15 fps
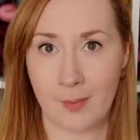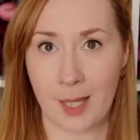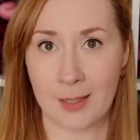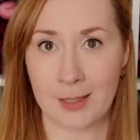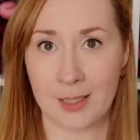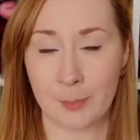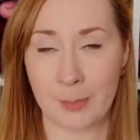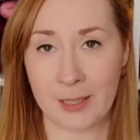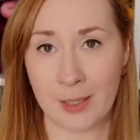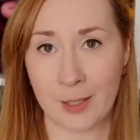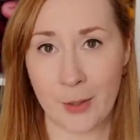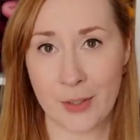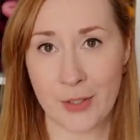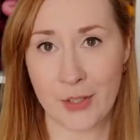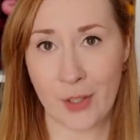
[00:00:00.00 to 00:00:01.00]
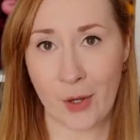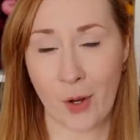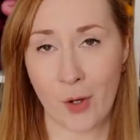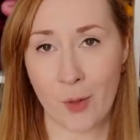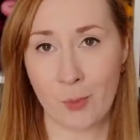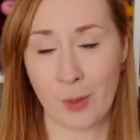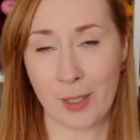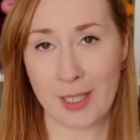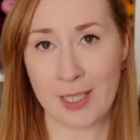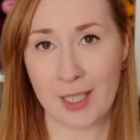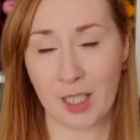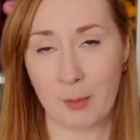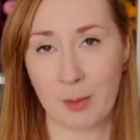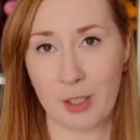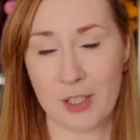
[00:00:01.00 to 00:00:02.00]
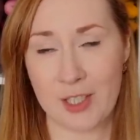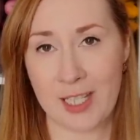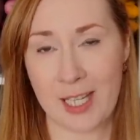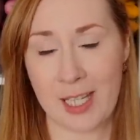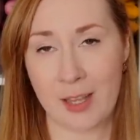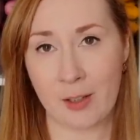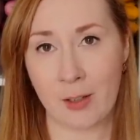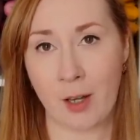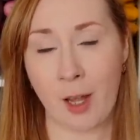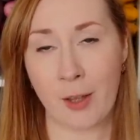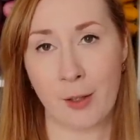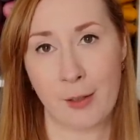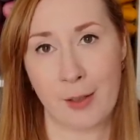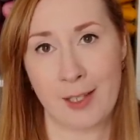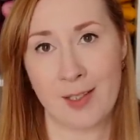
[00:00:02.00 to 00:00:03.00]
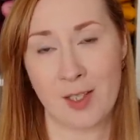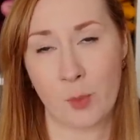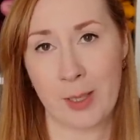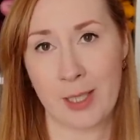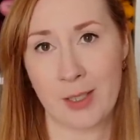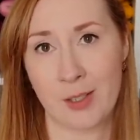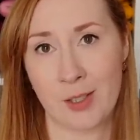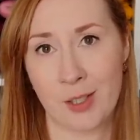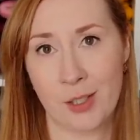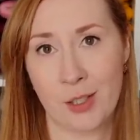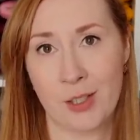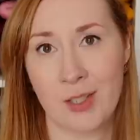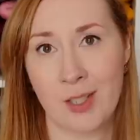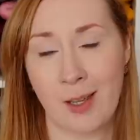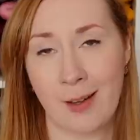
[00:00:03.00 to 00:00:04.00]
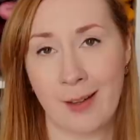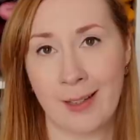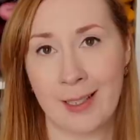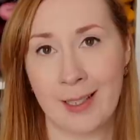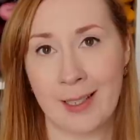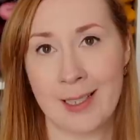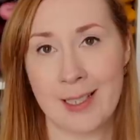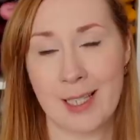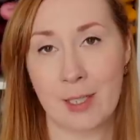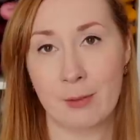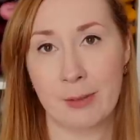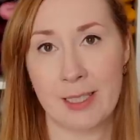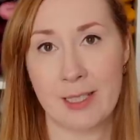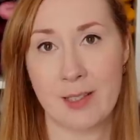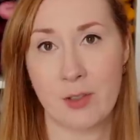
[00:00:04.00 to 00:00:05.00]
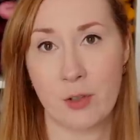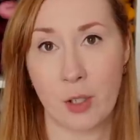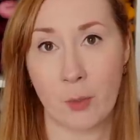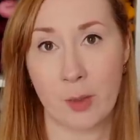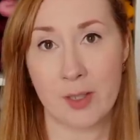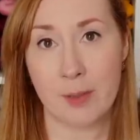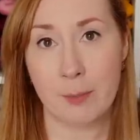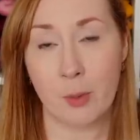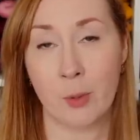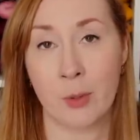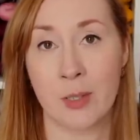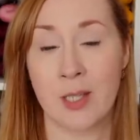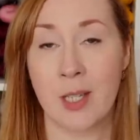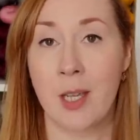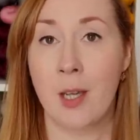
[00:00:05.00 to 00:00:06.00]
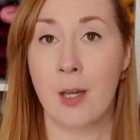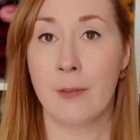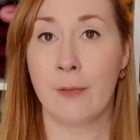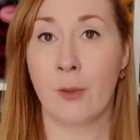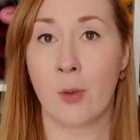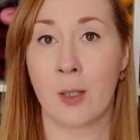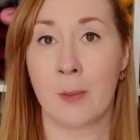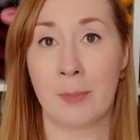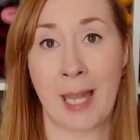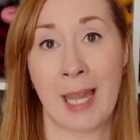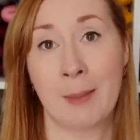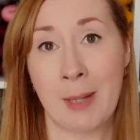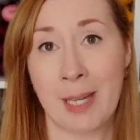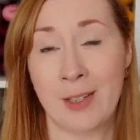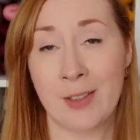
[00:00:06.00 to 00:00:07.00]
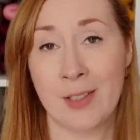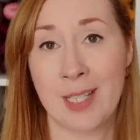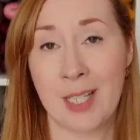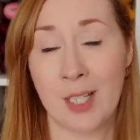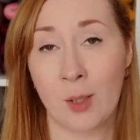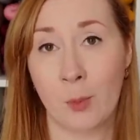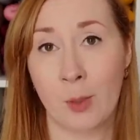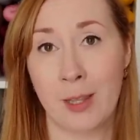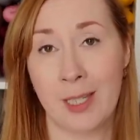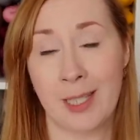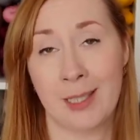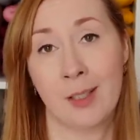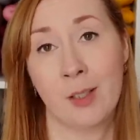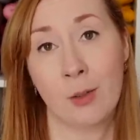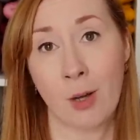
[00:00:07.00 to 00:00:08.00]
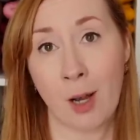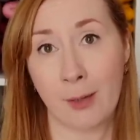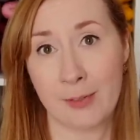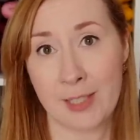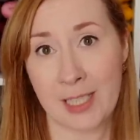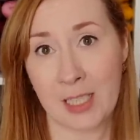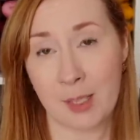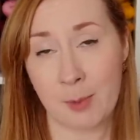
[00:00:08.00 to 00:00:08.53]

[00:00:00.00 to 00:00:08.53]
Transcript: A little bit closer to home within the community, there are other things that we can do to highlight and really show our support for Black makers here within the crafting